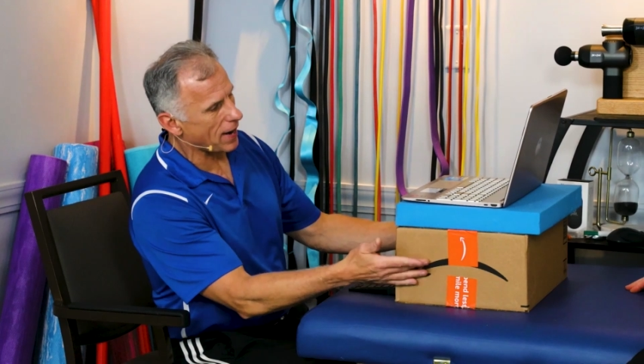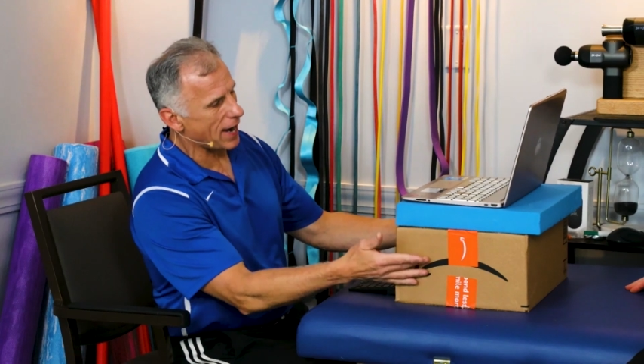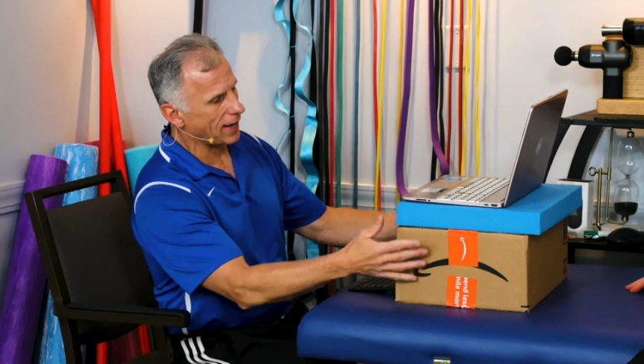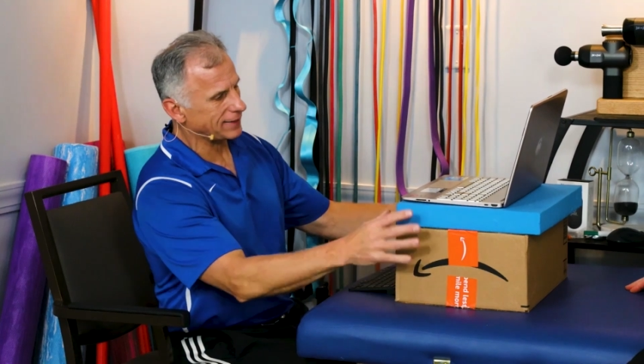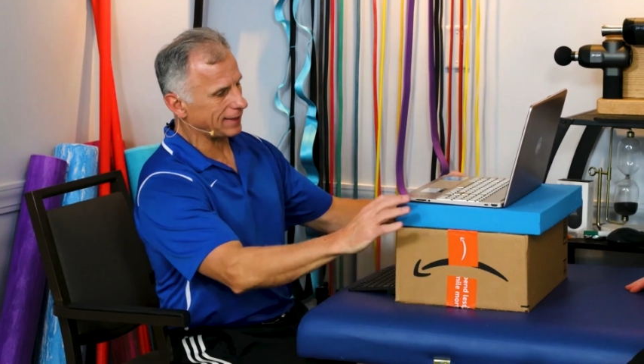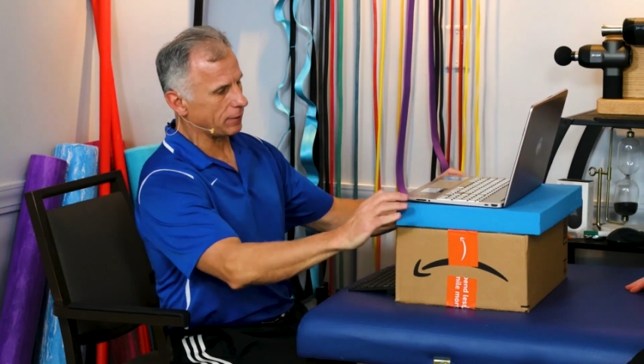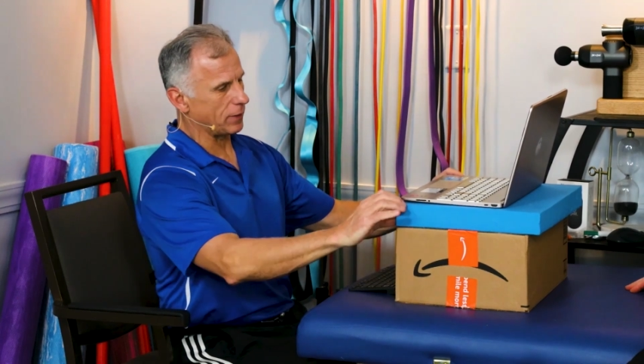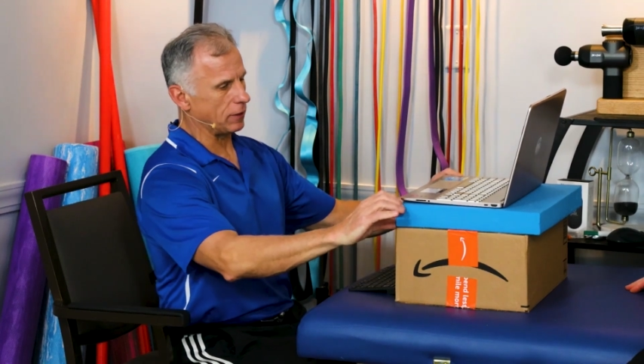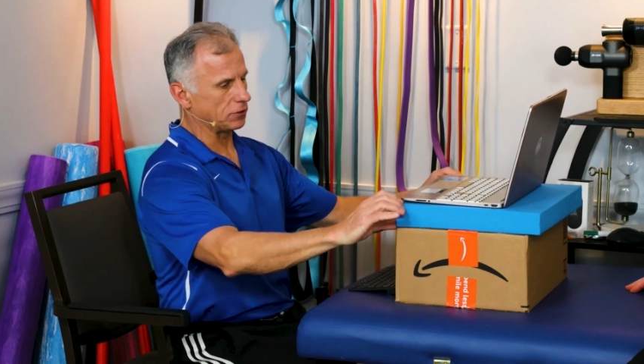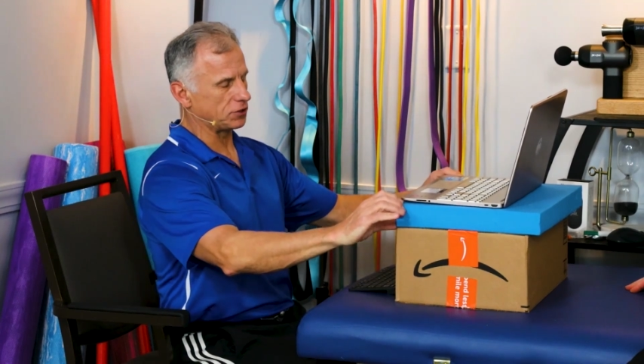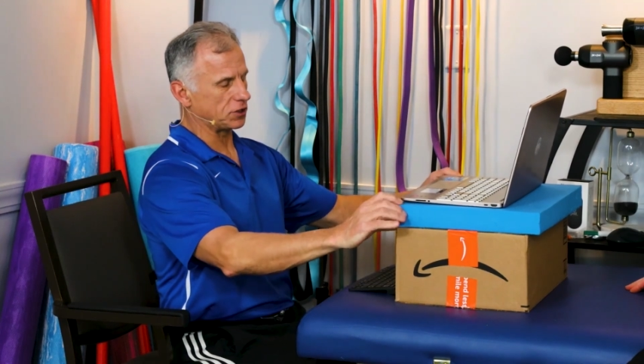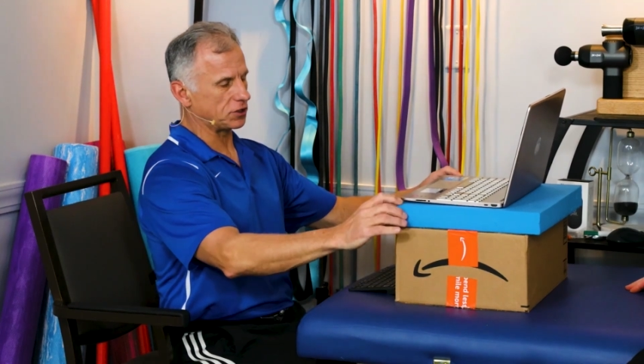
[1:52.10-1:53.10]
a box, and
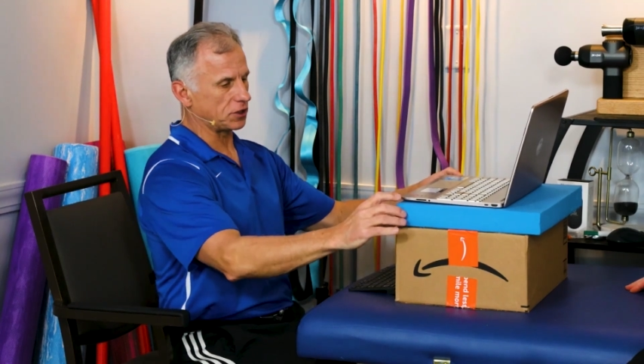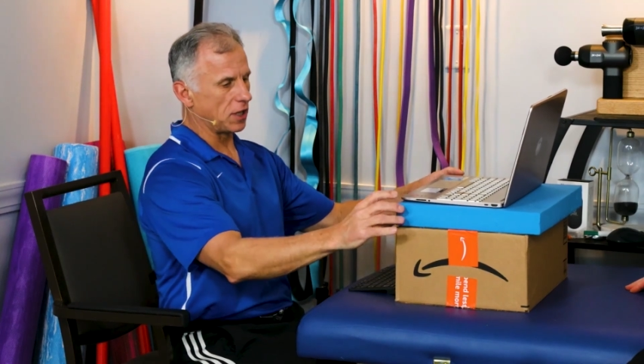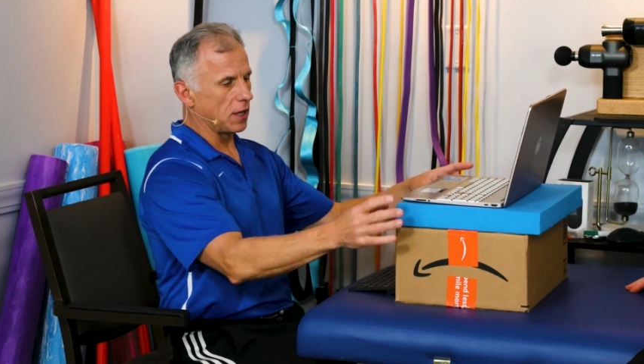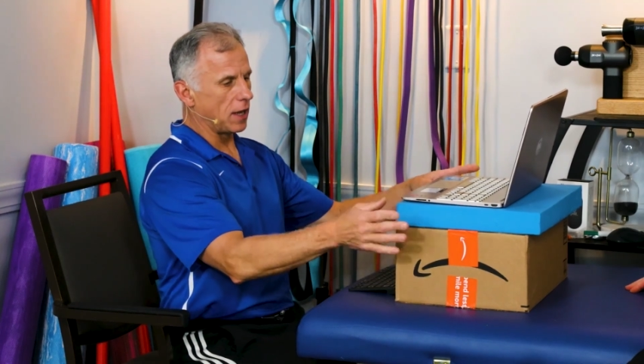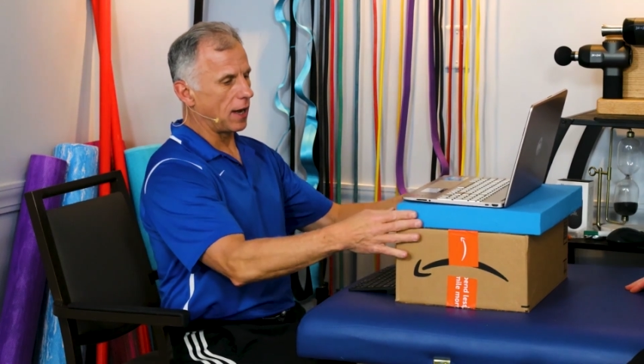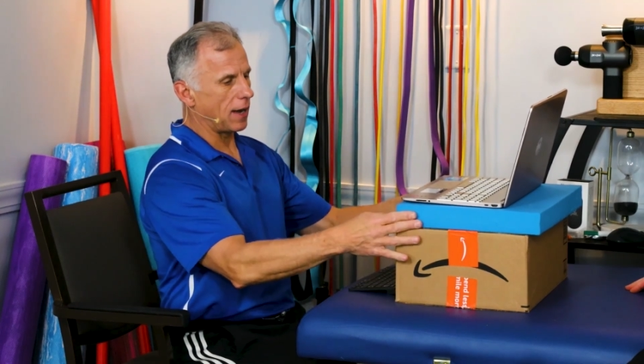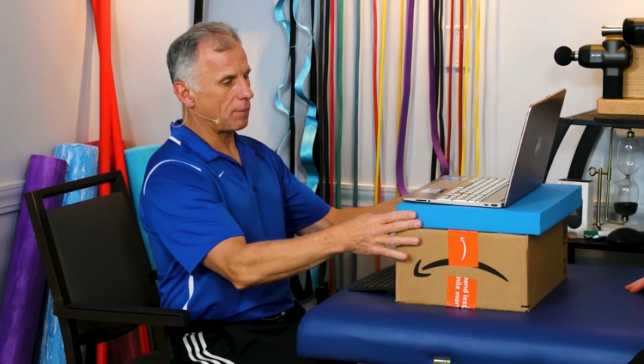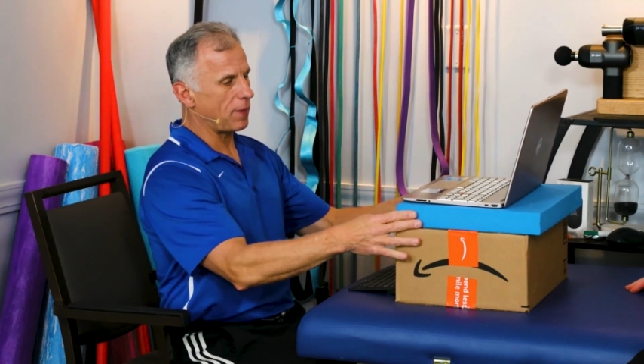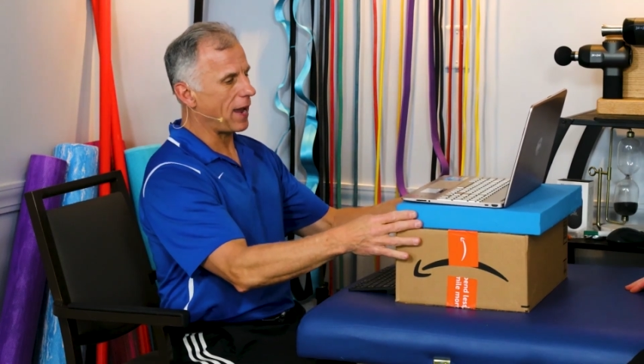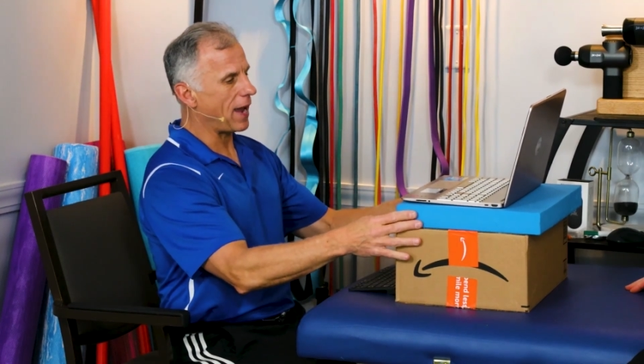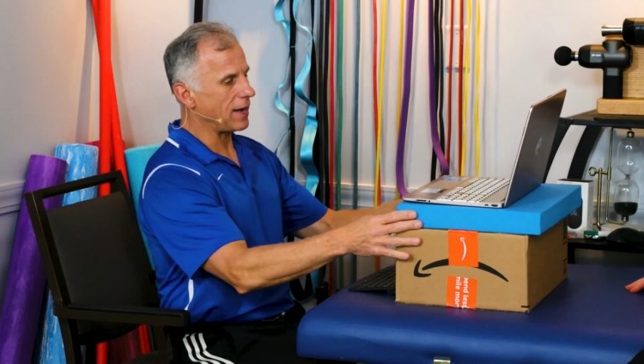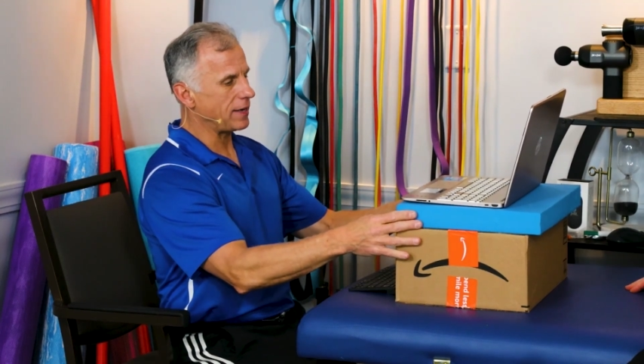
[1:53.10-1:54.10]
we use this
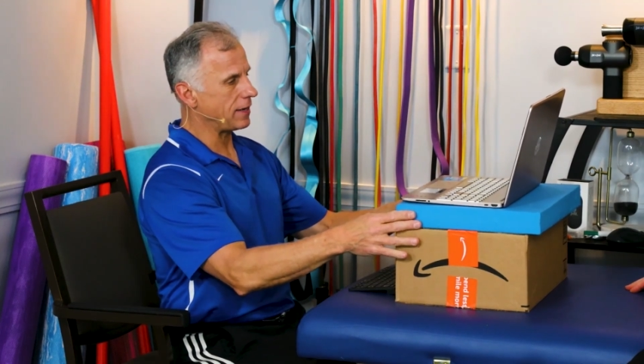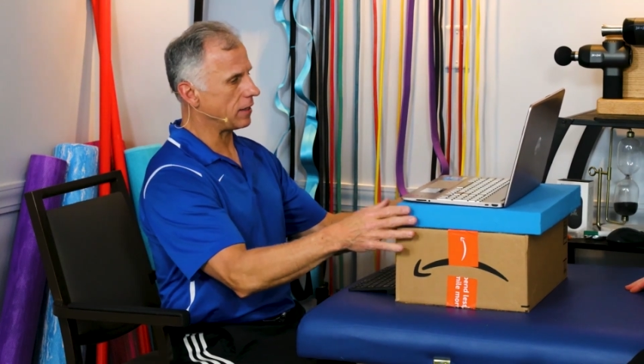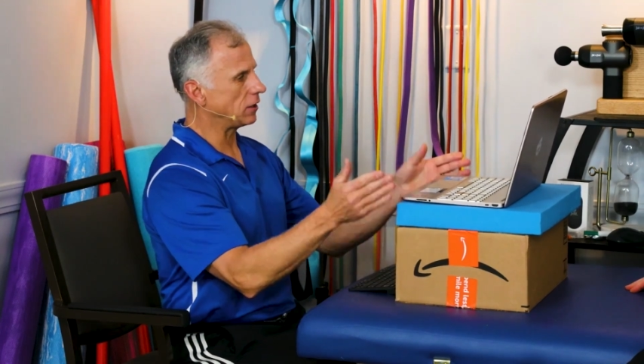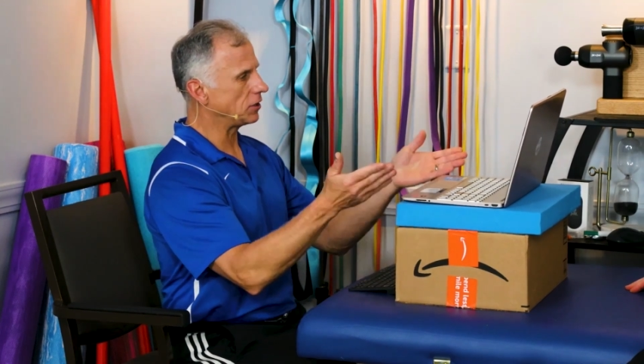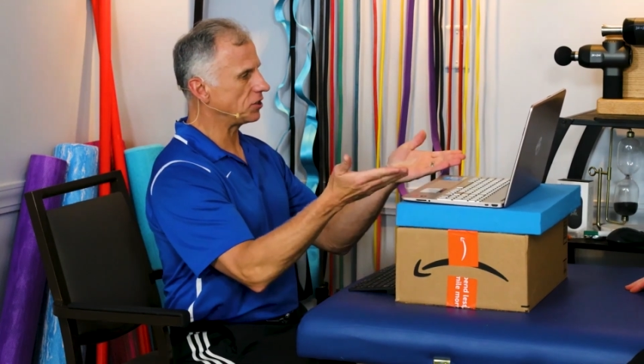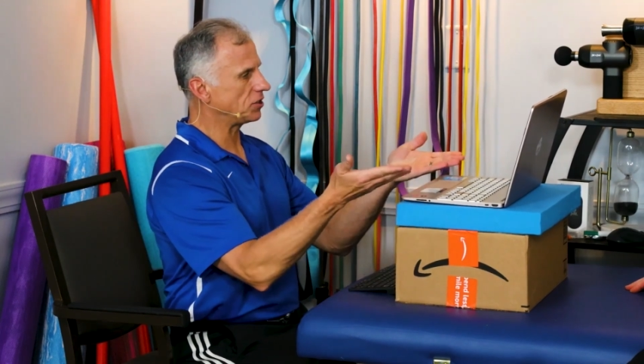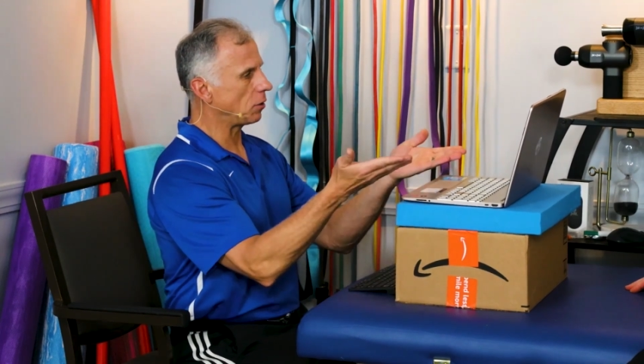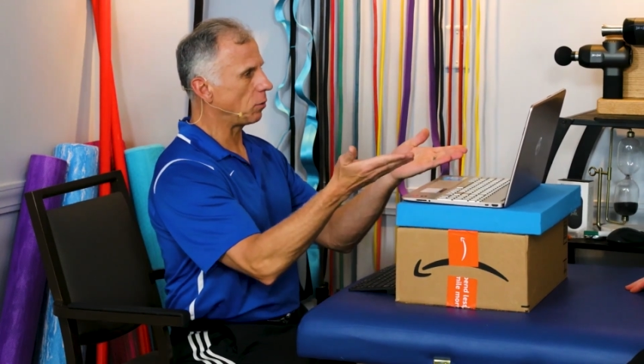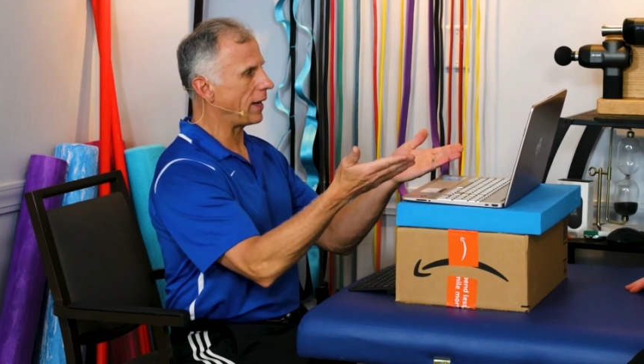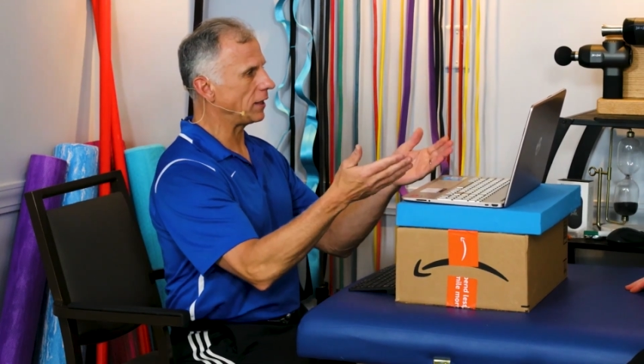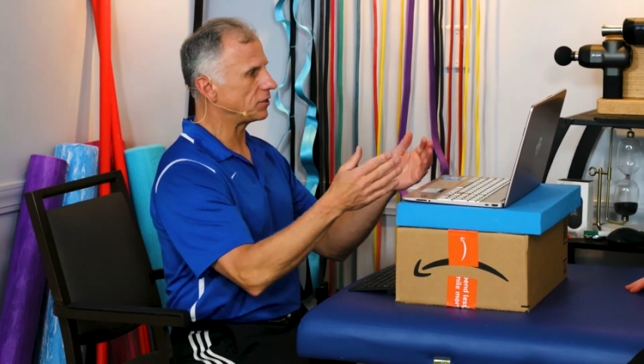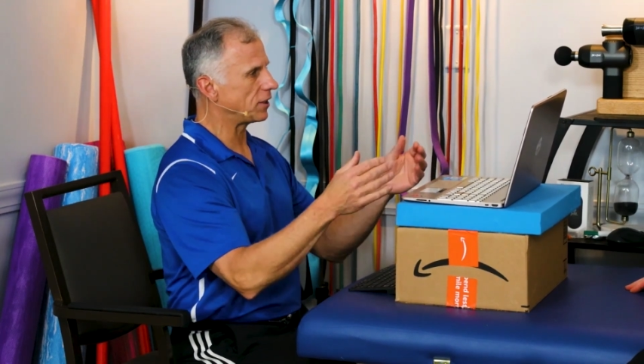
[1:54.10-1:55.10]
pad here just
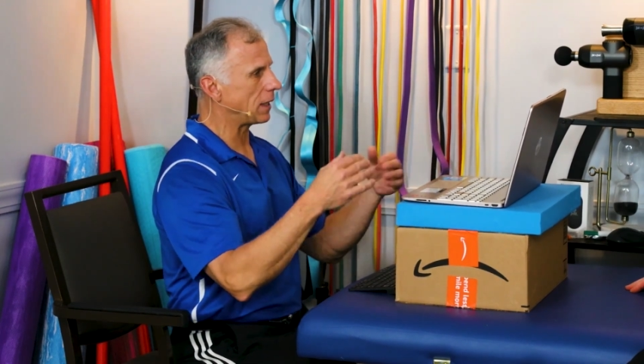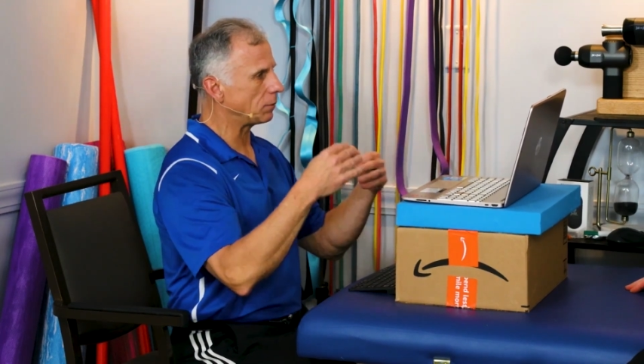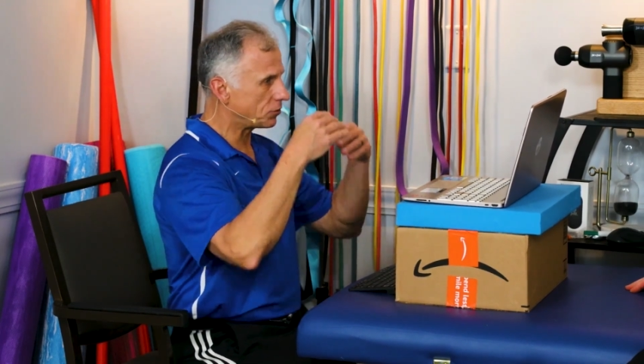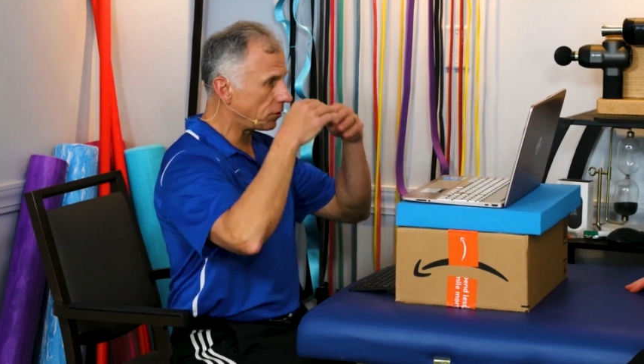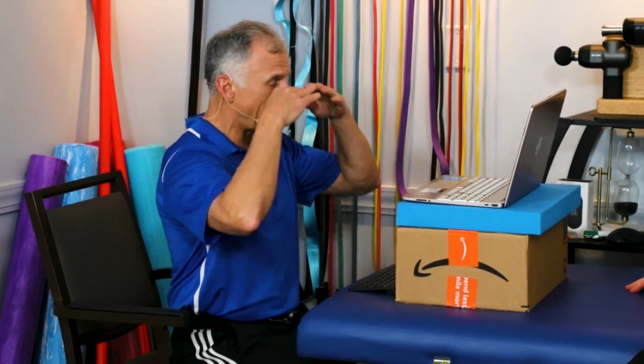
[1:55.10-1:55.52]
to raise it up